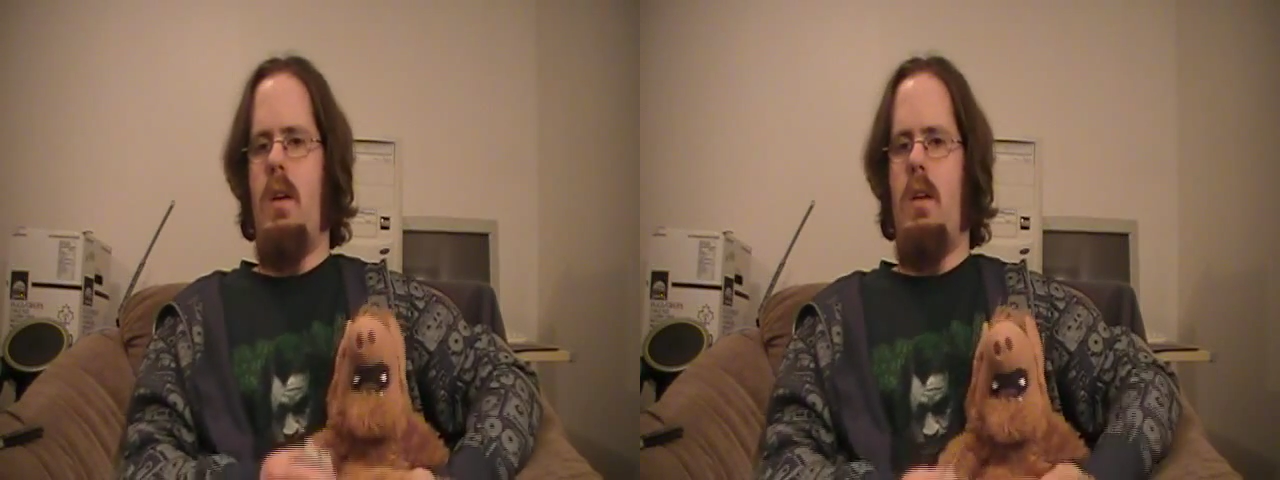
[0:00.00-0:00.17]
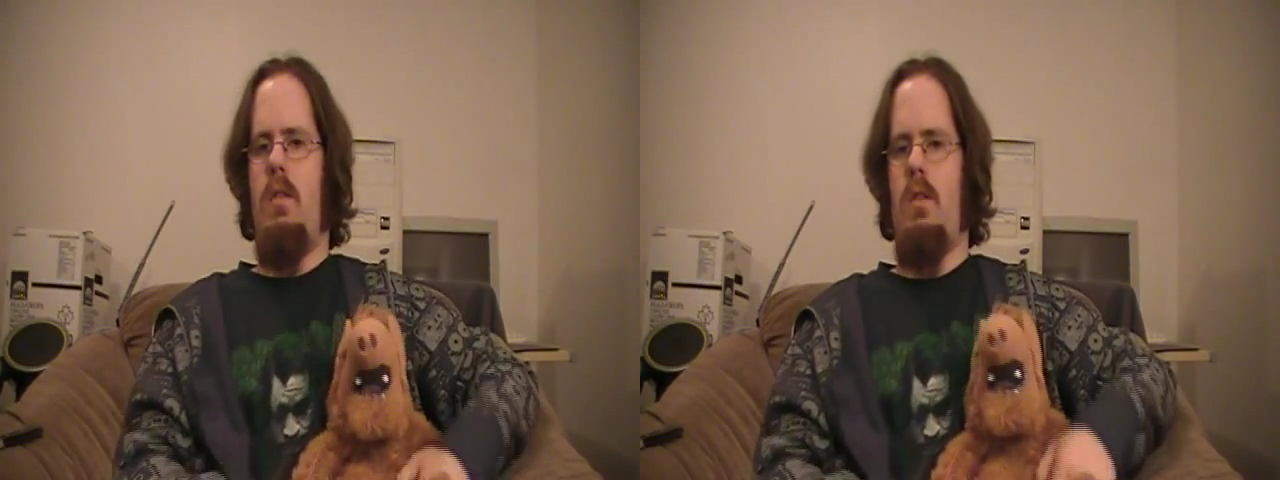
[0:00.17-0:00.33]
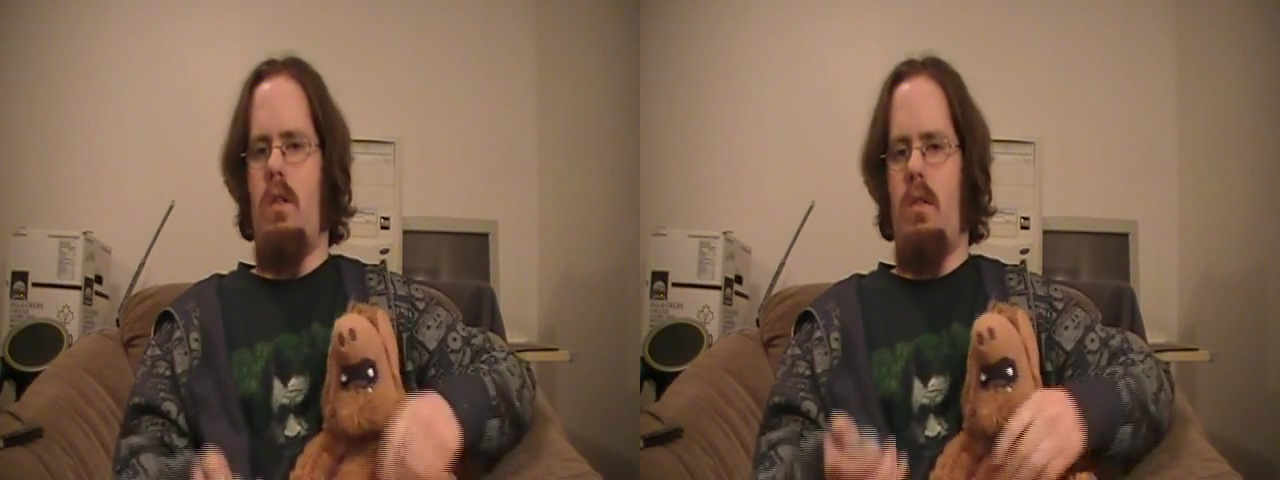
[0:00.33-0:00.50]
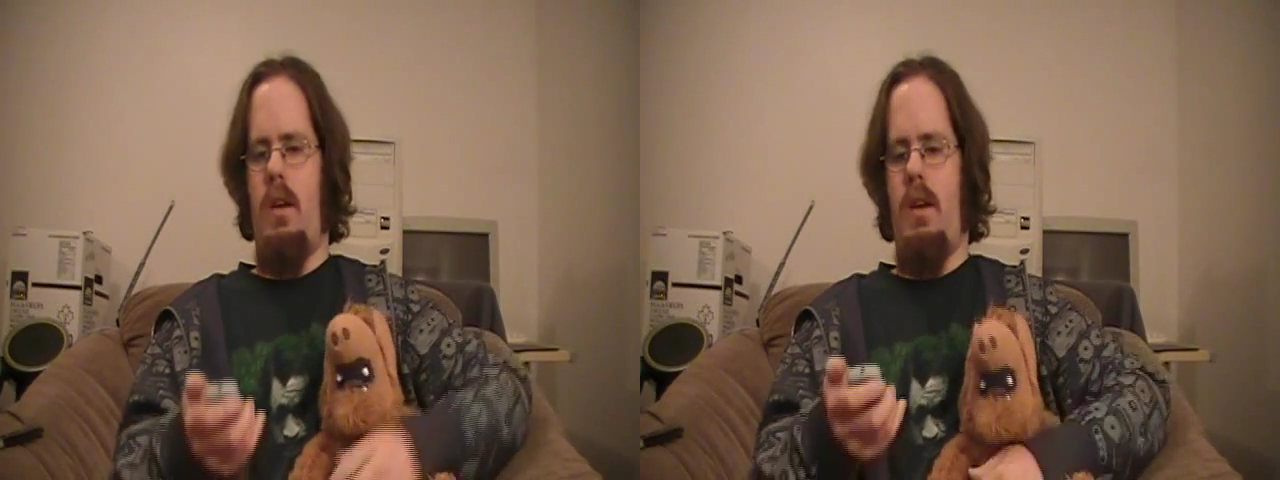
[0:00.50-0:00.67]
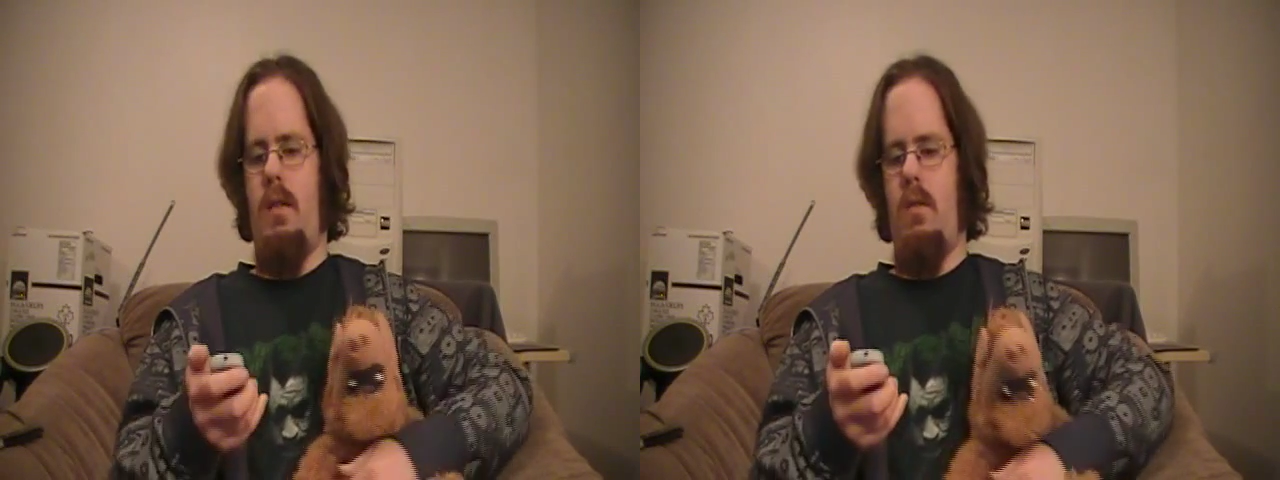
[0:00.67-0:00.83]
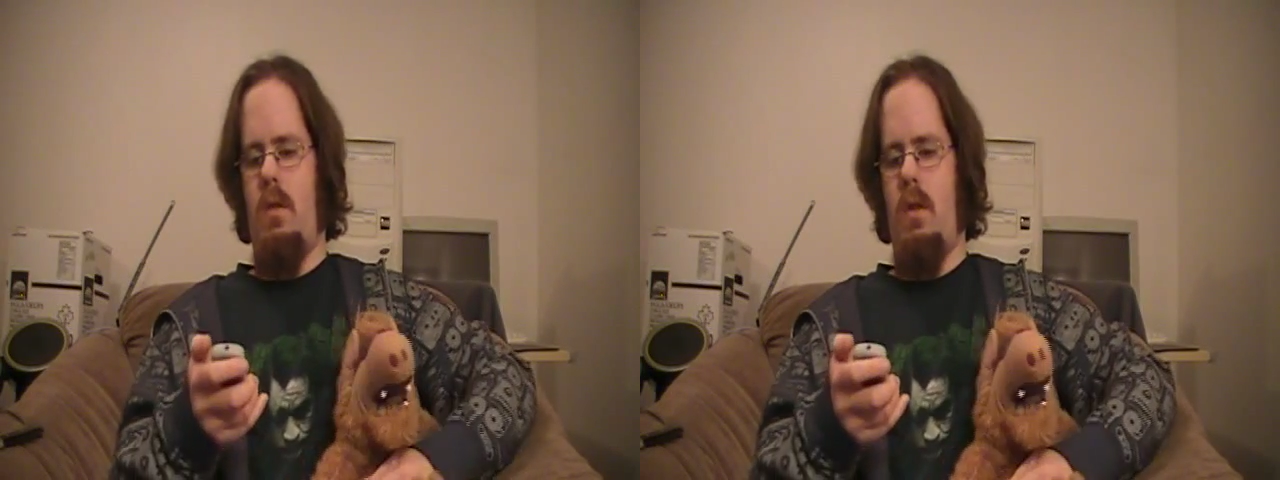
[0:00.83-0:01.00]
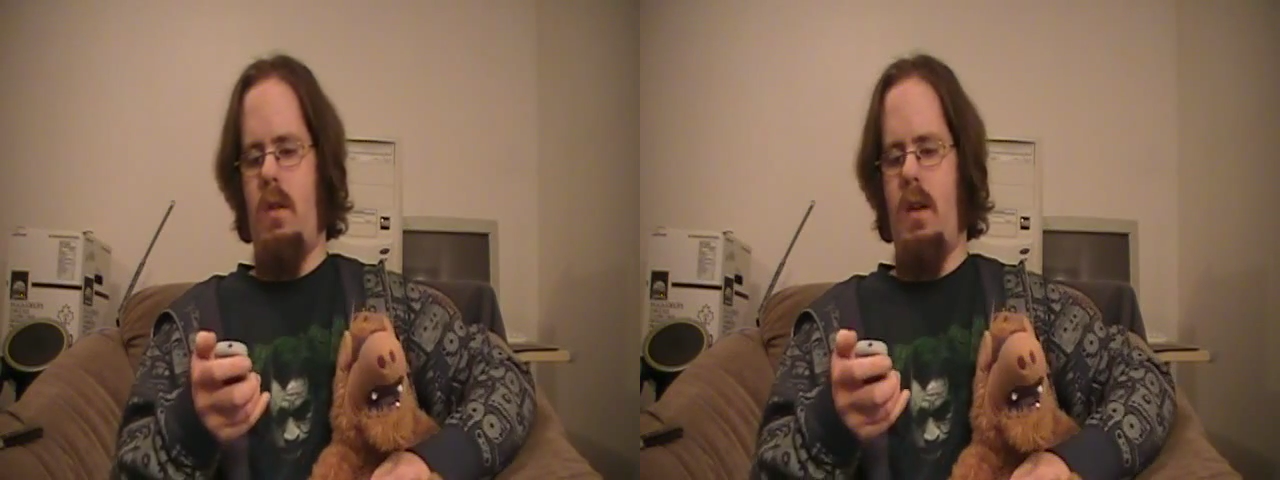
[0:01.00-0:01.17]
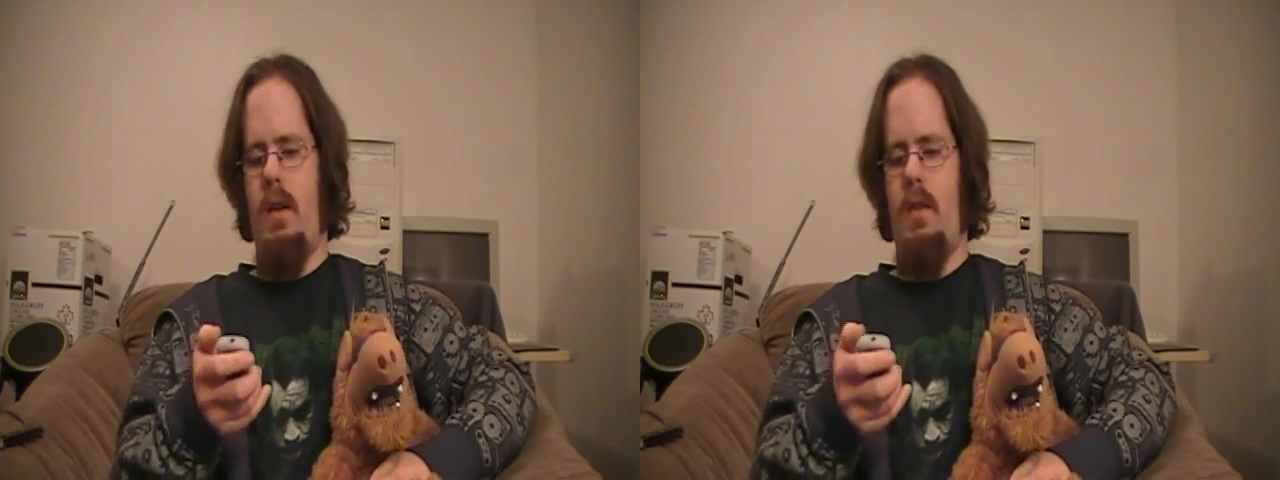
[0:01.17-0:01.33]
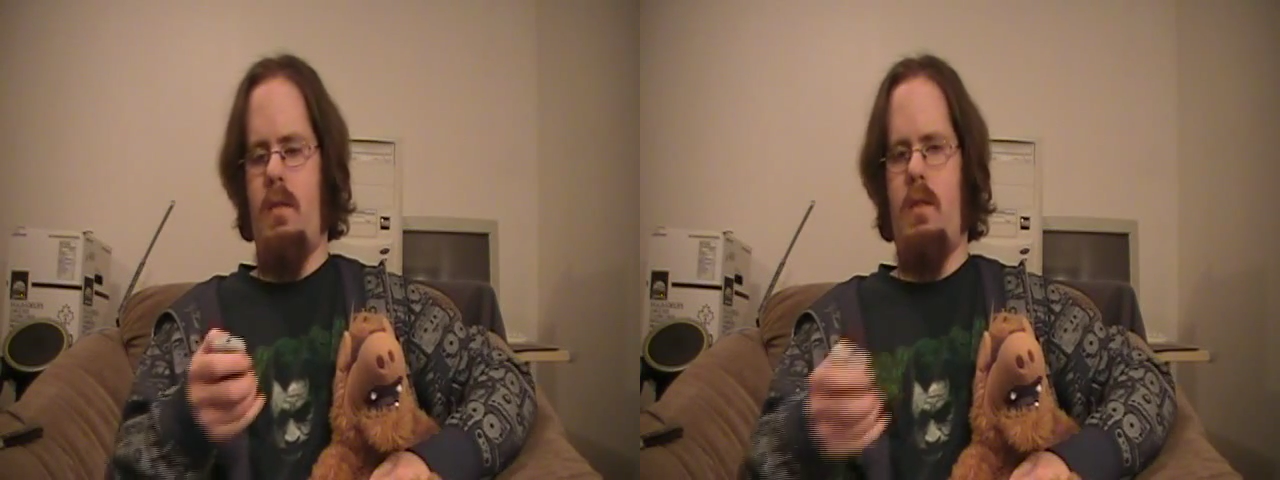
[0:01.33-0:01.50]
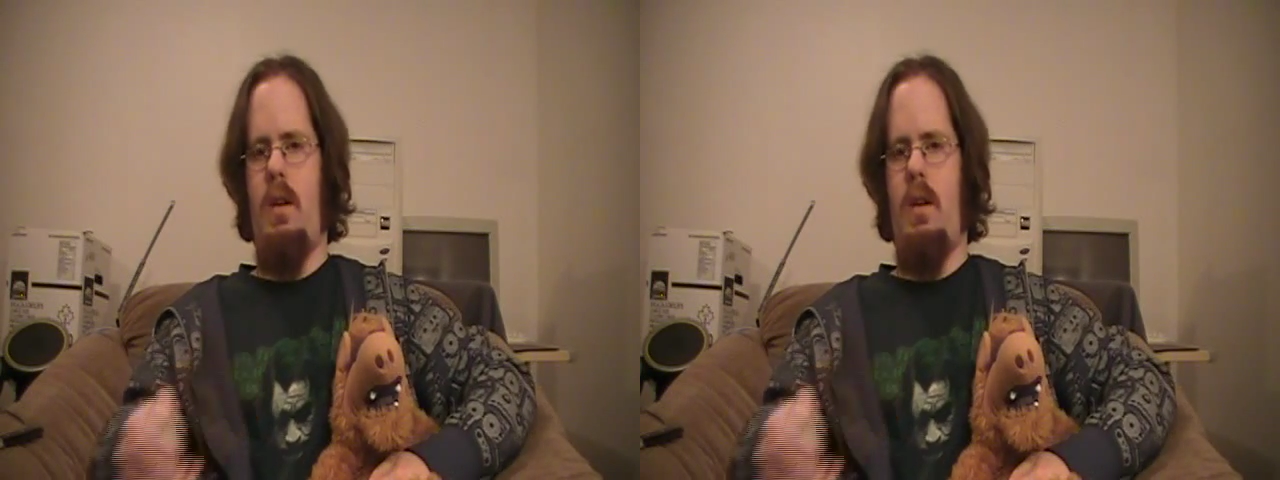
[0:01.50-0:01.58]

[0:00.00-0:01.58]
So yeah, okay,